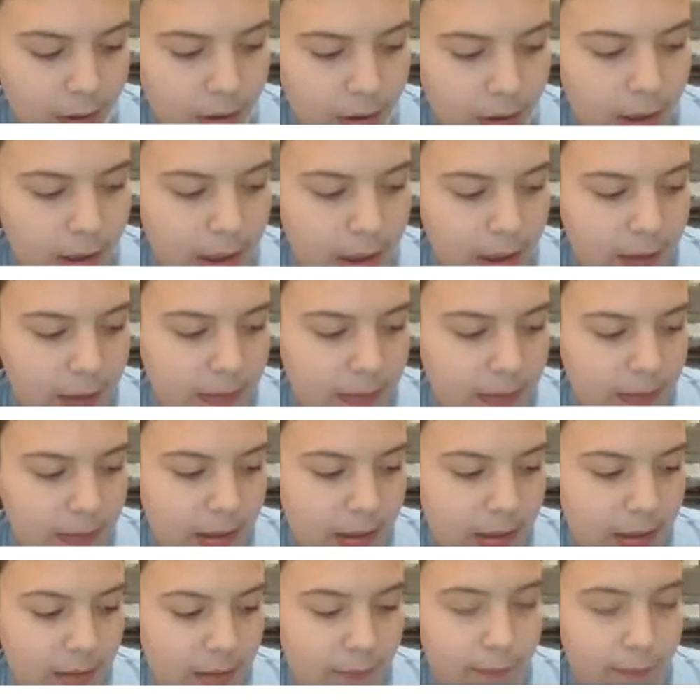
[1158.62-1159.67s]
for power ups and
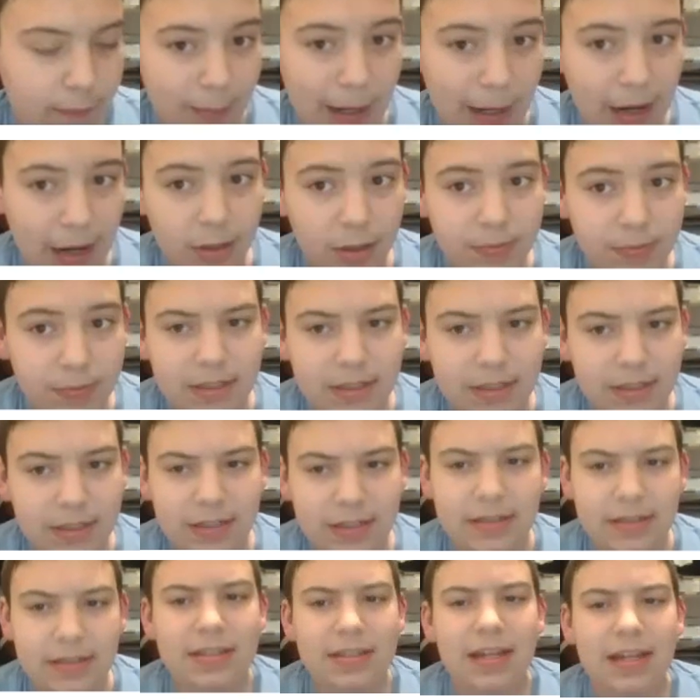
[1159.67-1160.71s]
instants, I don't know what I'm
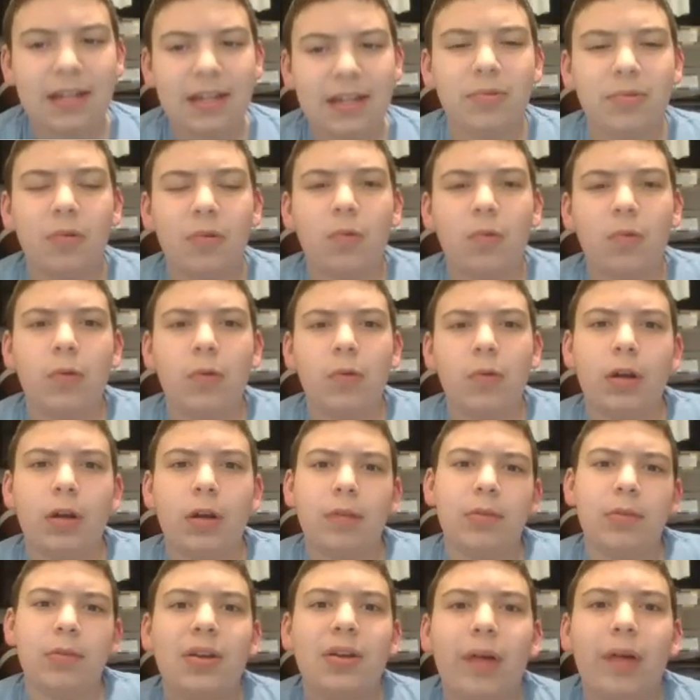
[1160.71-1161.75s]
going to do. I think I'm
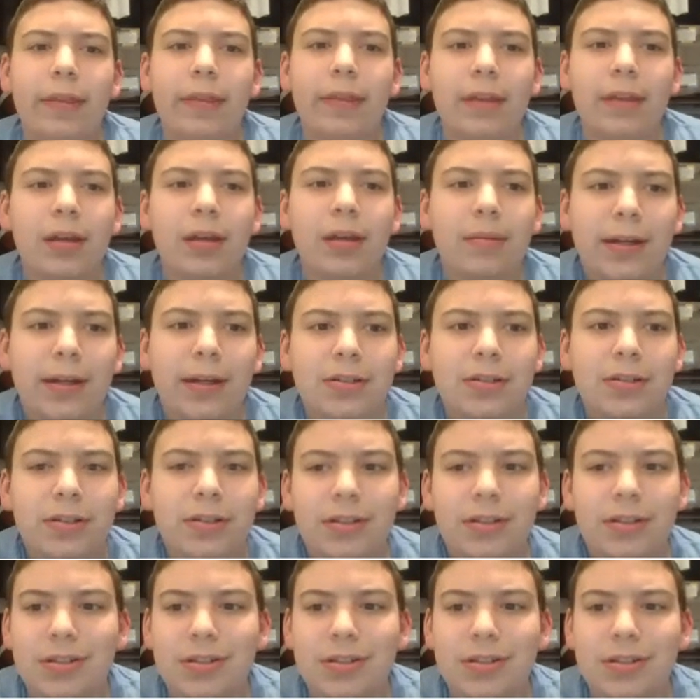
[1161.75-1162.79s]
actually just going to do the wheel
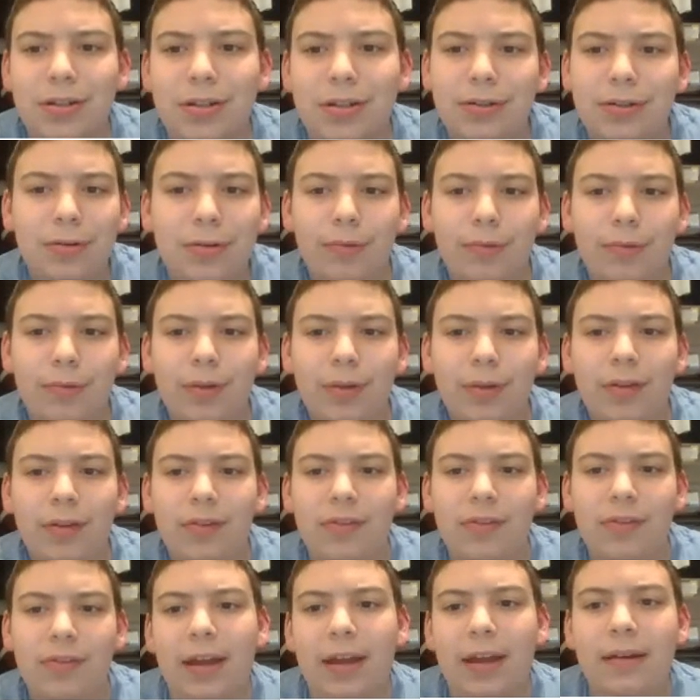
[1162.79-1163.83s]
decide.
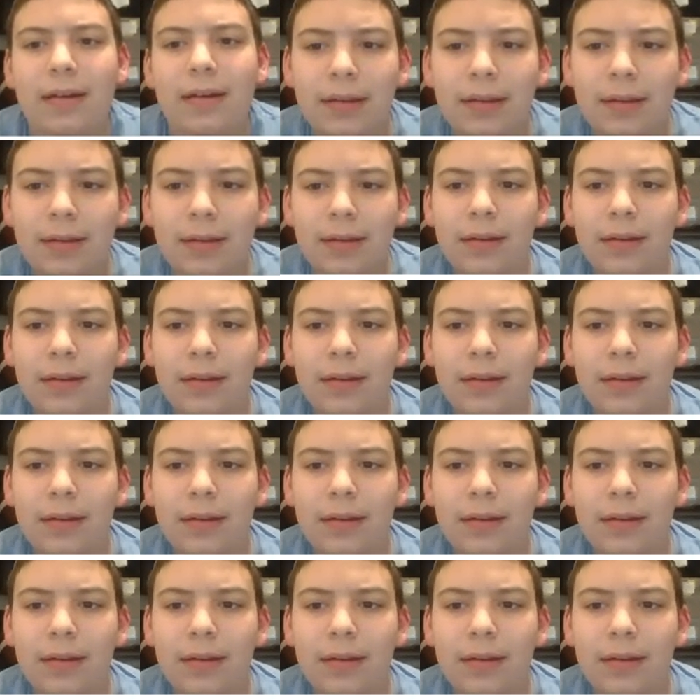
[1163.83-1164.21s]
Um,